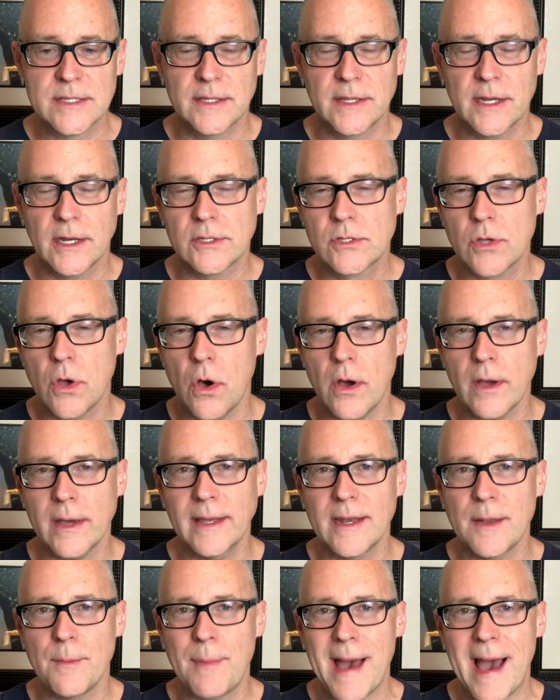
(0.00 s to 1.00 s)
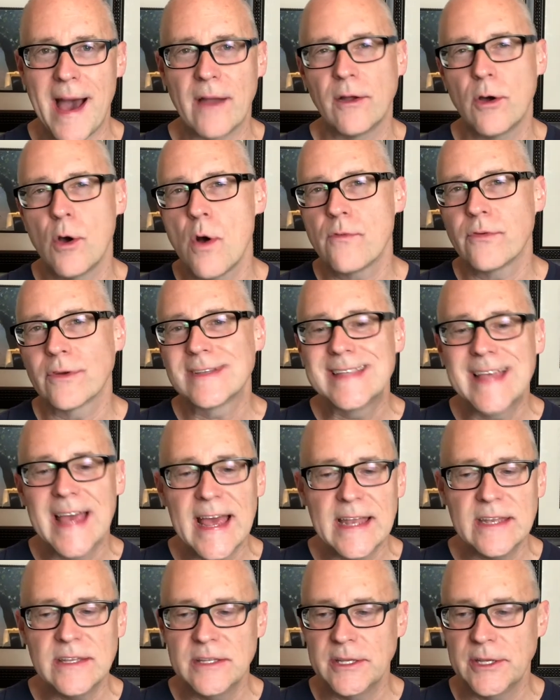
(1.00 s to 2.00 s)
They're talking about over
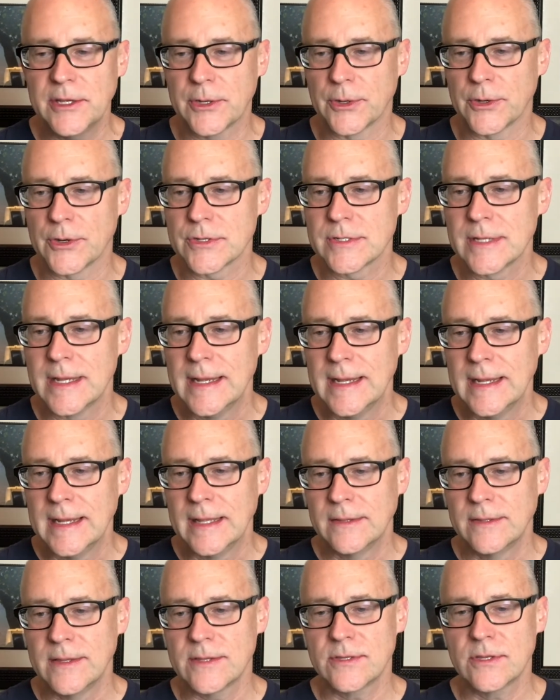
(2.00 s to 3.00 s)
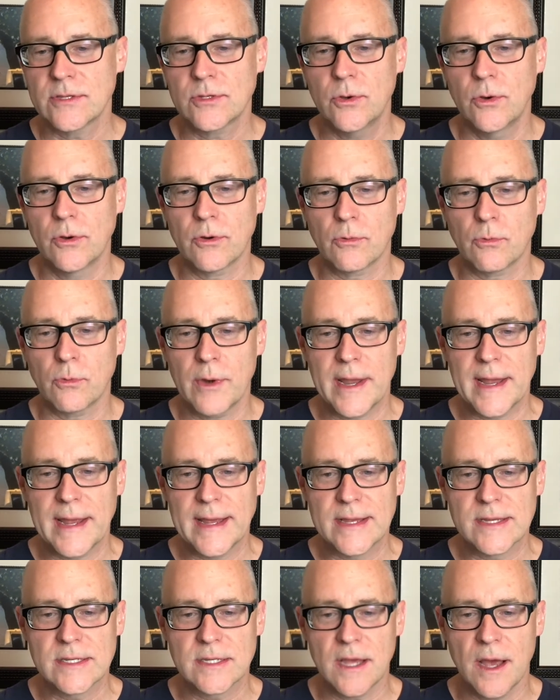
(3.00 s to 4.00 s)
10 years, this is going to
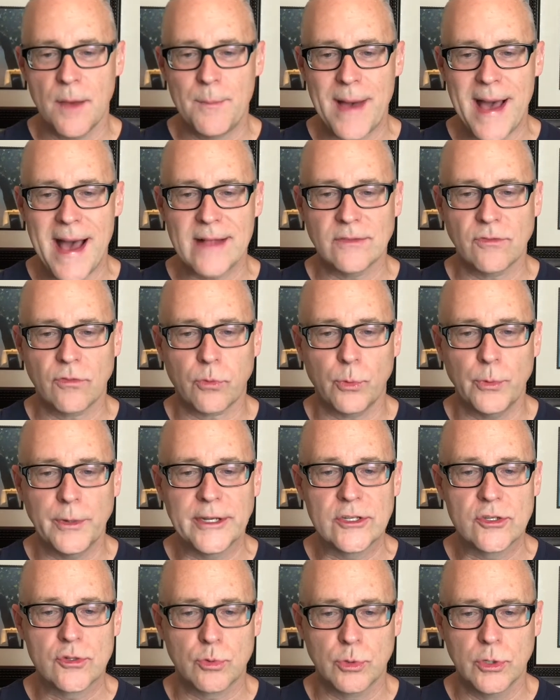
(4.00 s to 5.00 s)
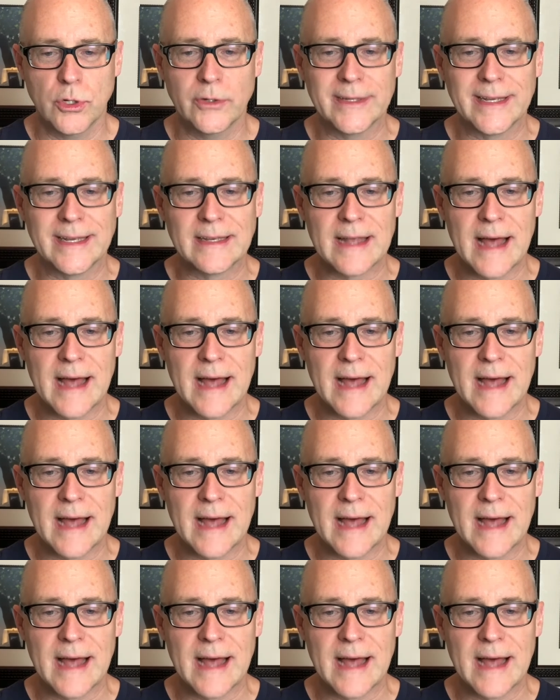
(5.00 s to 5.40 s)
raise about $3 trillion.